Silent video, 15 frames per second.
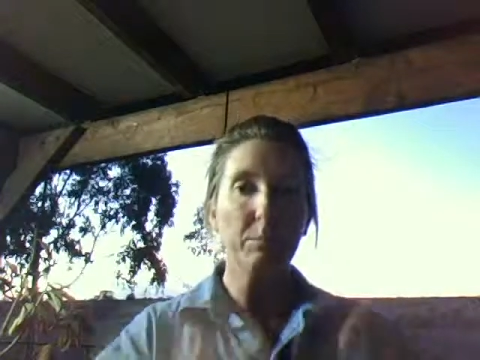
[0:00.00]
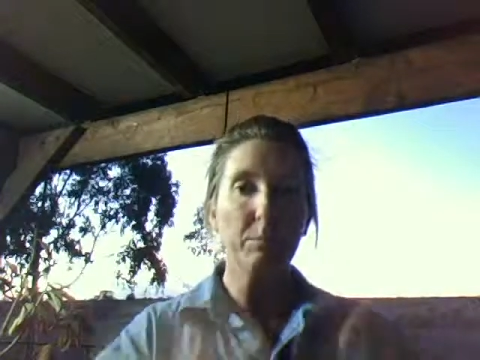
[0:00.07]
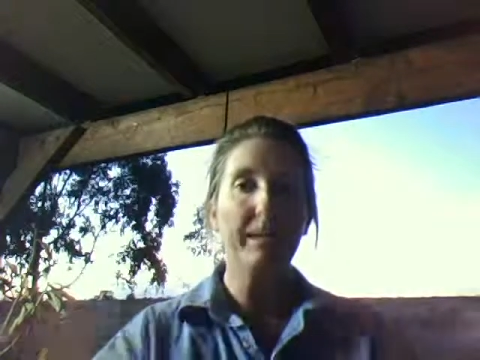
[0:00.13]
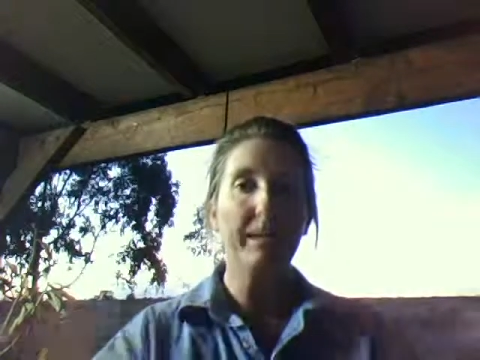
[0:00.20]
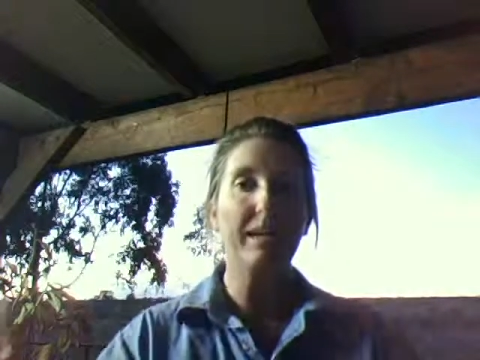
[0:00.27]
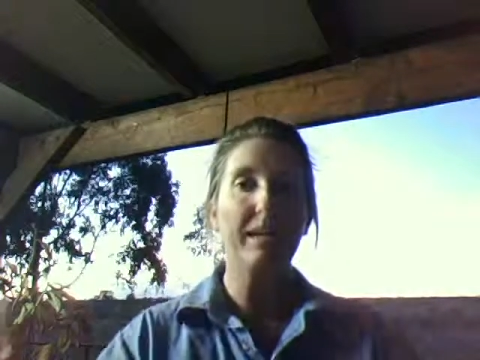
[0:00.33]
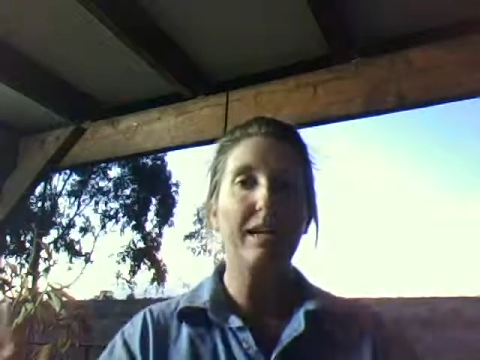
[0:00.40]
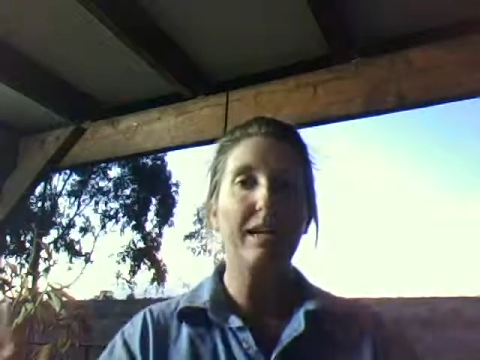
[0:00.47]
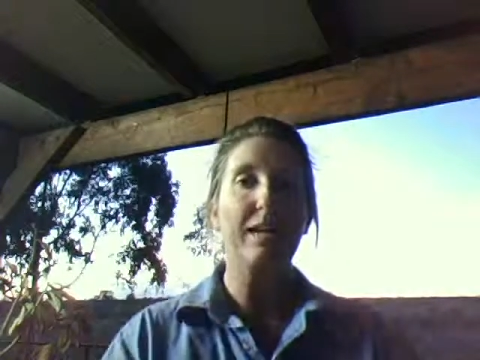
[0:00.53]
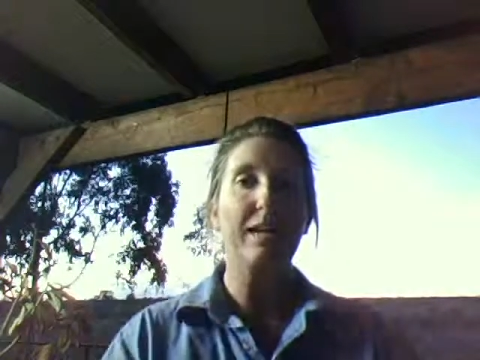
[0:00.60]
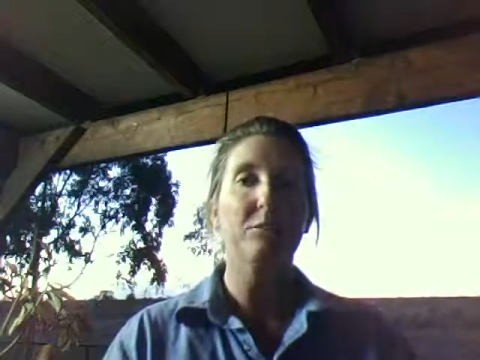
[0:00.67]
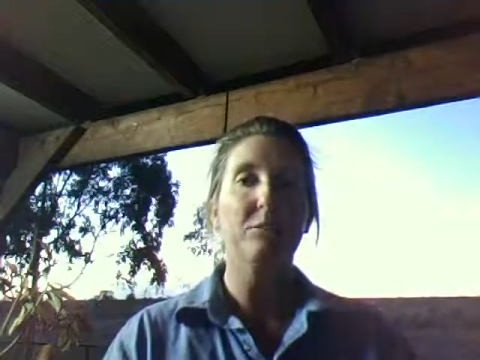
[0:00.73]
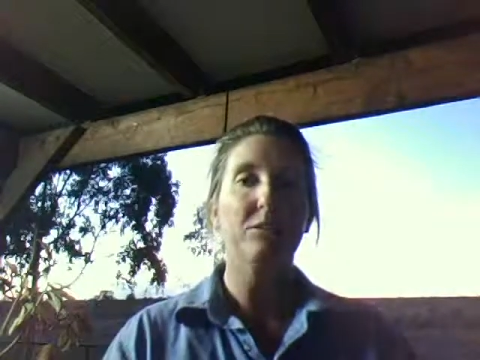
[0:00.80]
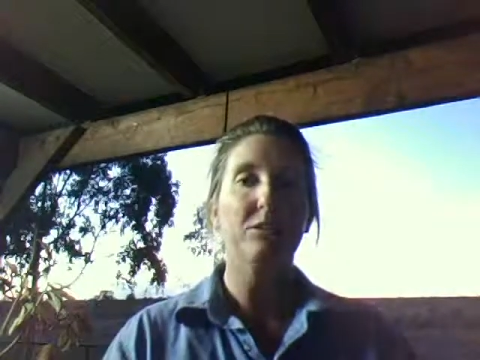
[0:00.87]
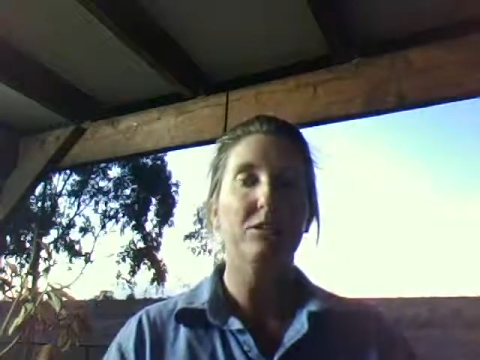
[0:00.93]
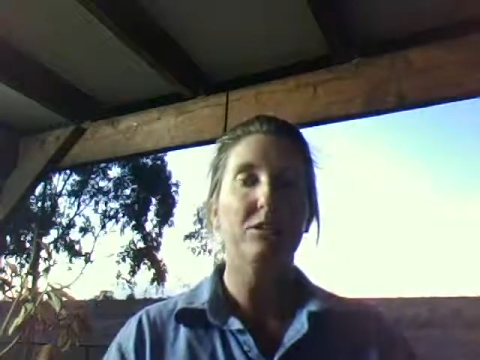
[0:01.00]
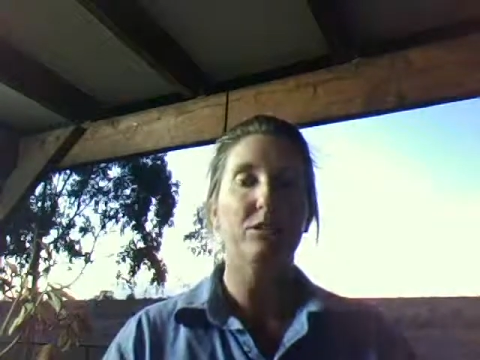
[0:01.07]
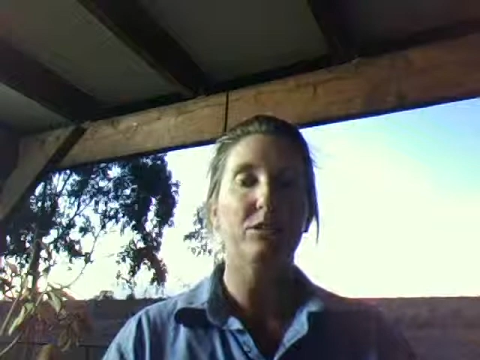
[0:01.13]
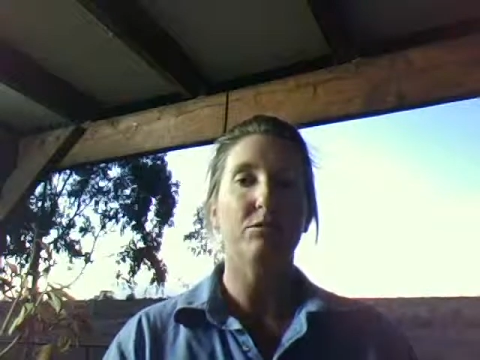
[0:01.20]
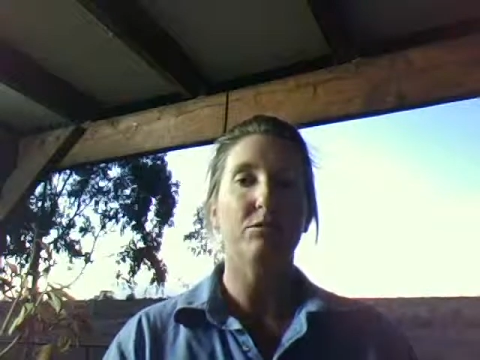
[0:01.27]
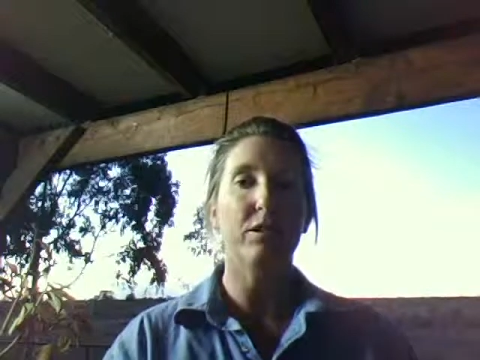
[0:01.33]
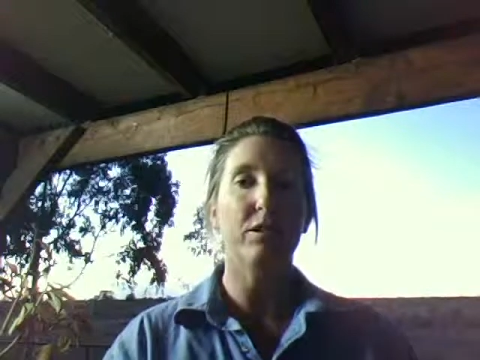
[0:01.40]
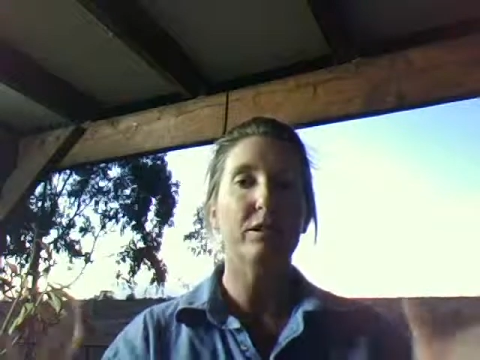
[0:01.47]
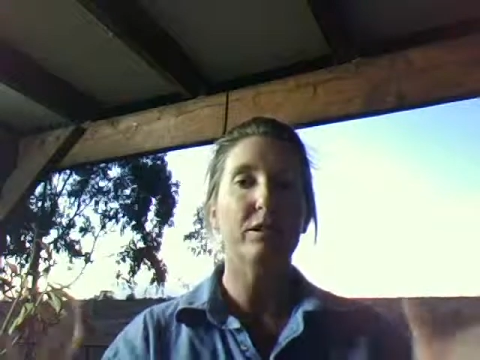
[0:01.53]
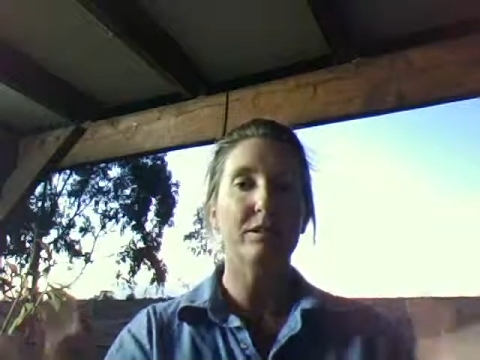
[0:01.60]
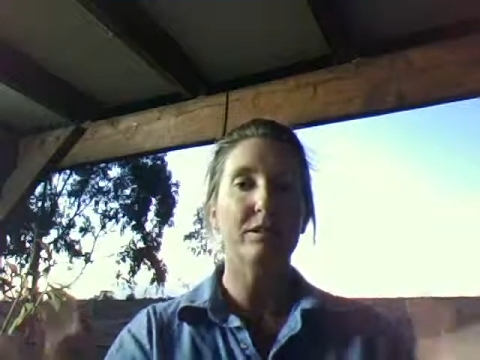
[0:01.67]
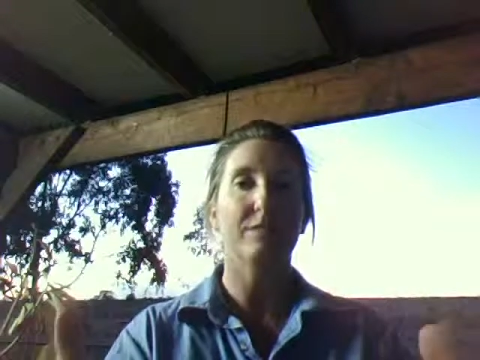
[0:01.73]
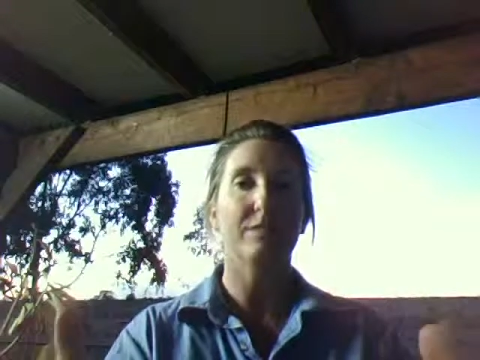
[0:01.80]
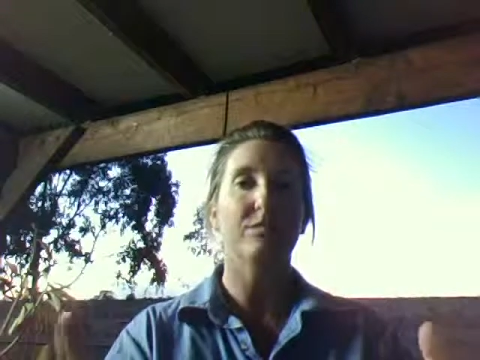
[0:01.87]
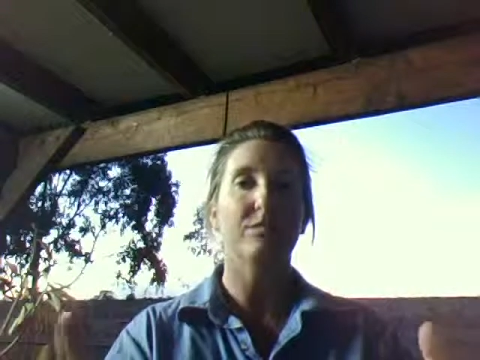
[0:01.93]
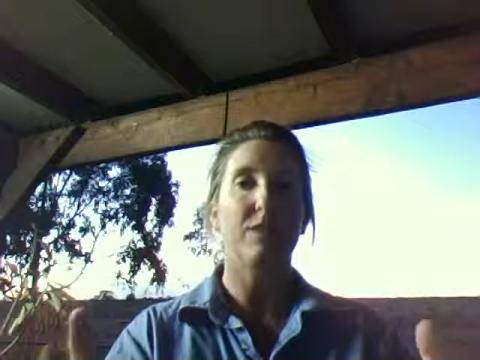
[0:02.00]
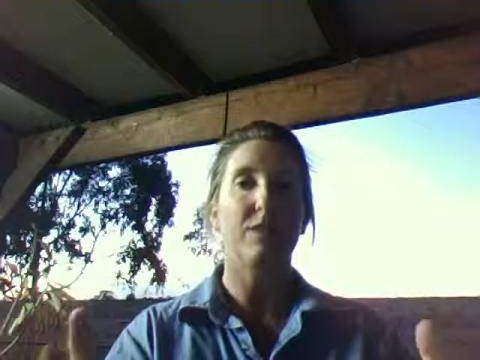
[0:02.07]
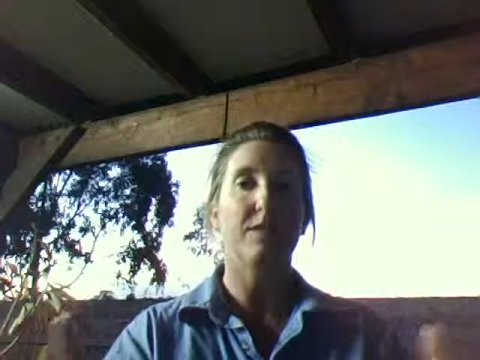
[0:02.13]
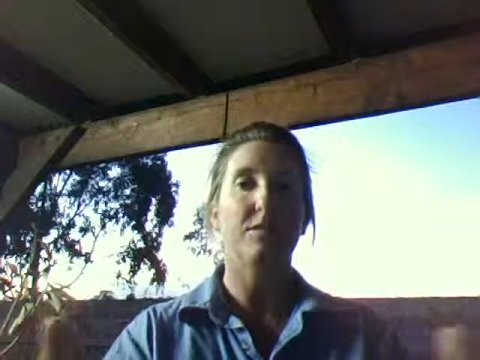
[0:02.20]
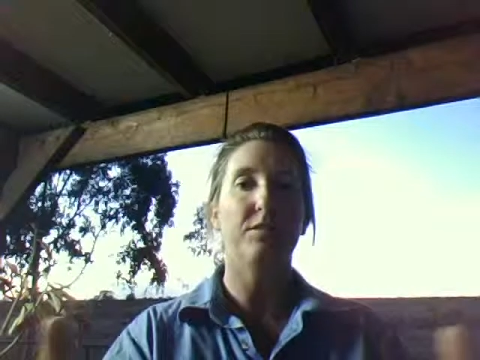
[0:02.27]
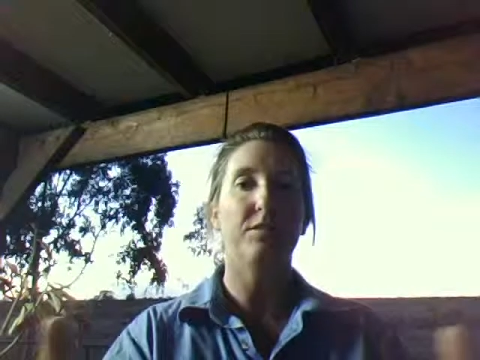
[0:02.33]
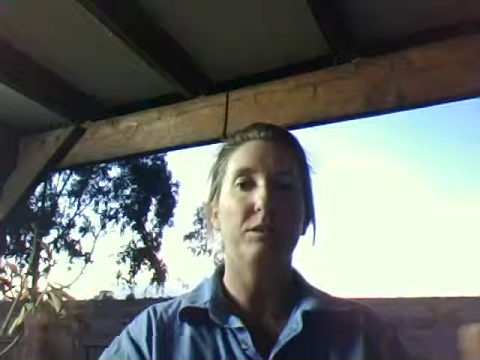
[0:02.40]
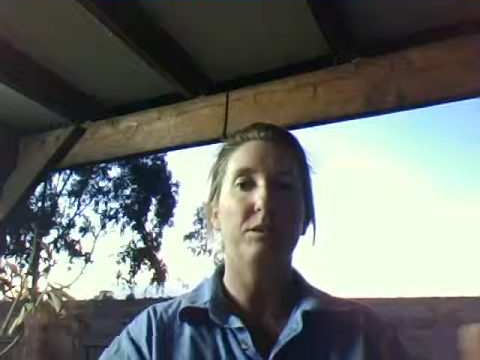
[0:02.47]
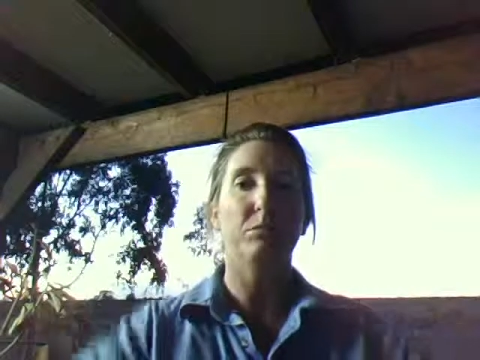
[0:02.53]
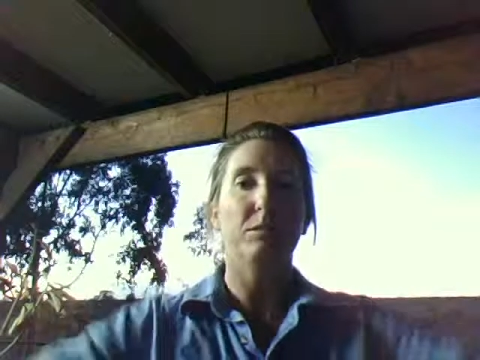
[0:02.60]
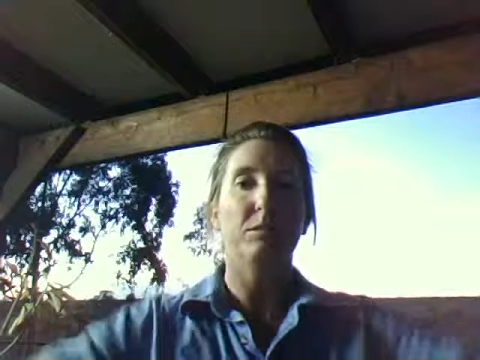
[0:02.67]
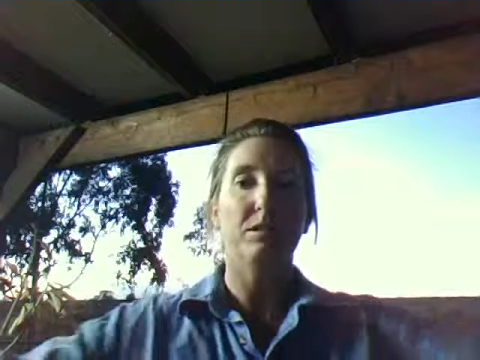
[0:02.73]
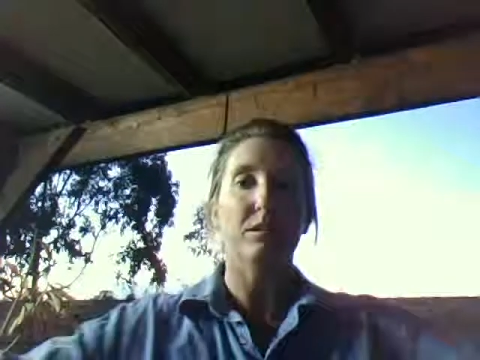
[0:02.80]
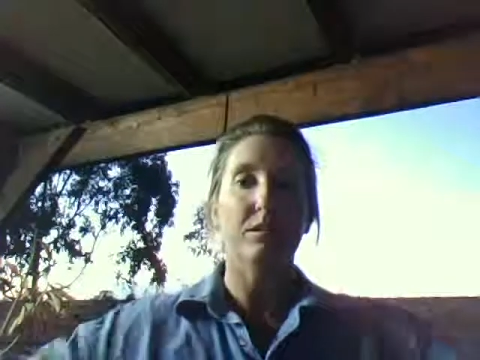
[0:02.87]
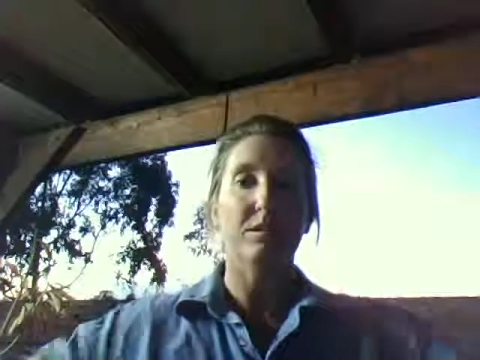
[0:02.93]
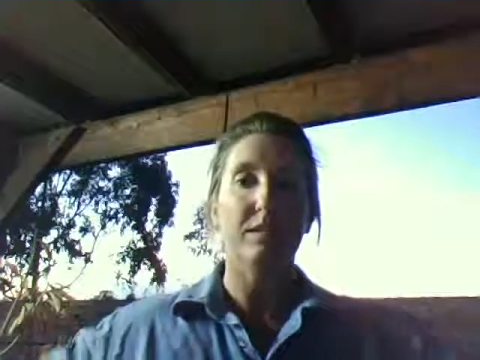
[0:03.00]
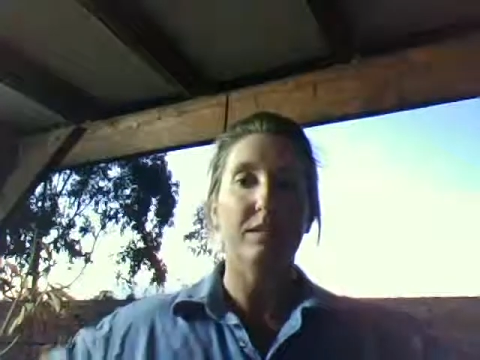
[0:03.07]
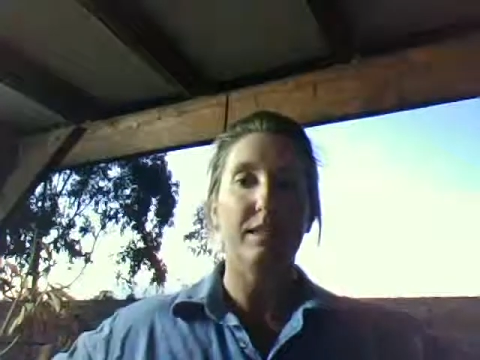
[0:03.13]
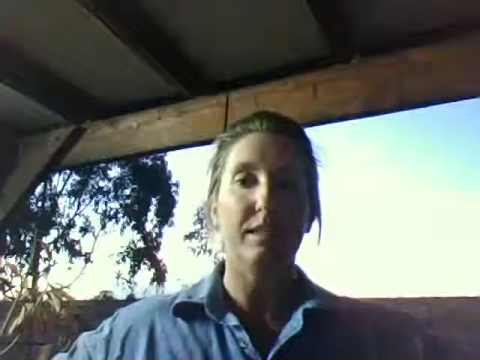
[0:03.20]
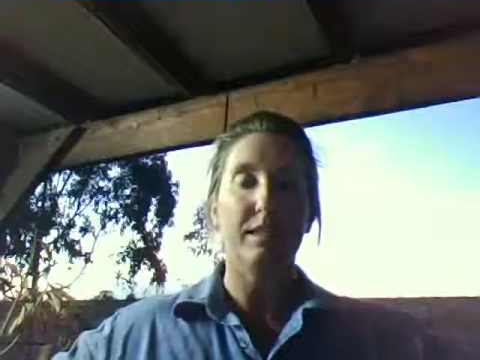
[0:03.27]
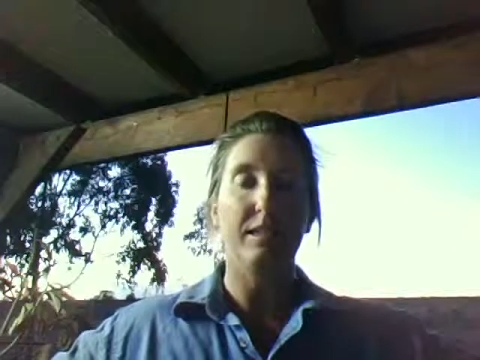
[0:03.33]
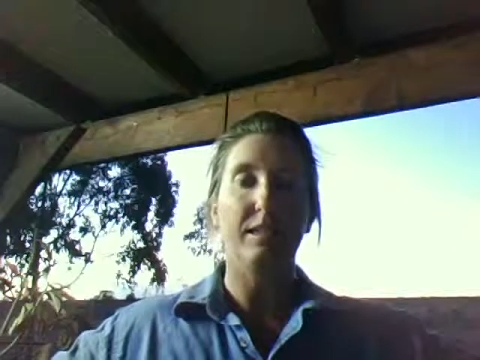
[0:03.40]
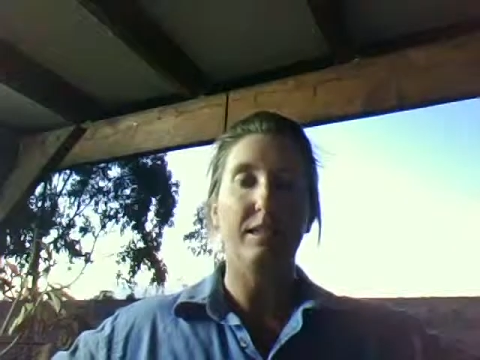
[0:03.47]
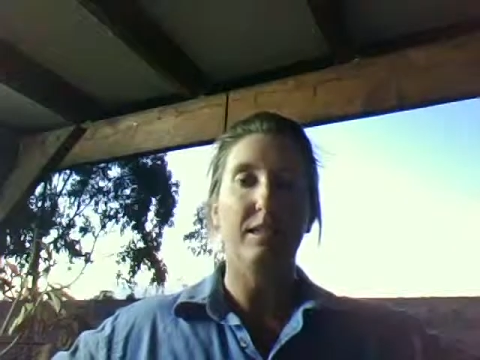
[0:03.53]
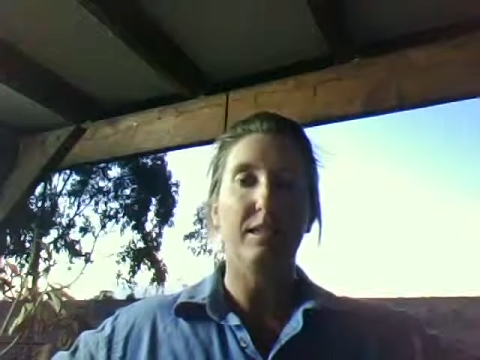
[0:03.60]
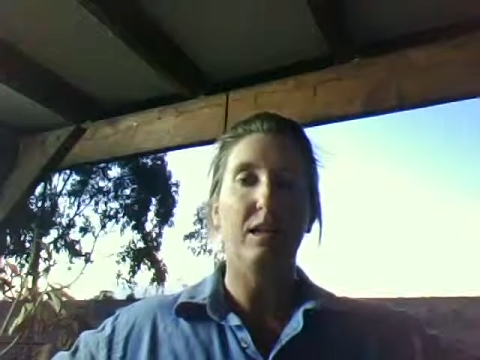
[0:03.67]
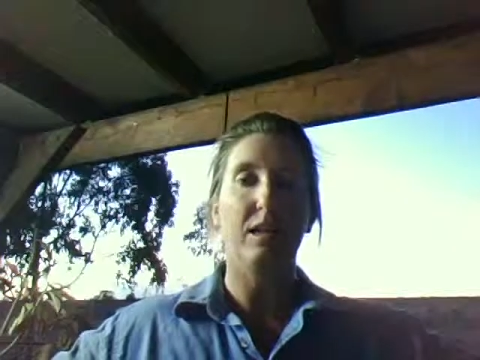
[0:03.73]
being able to focus in front of you but see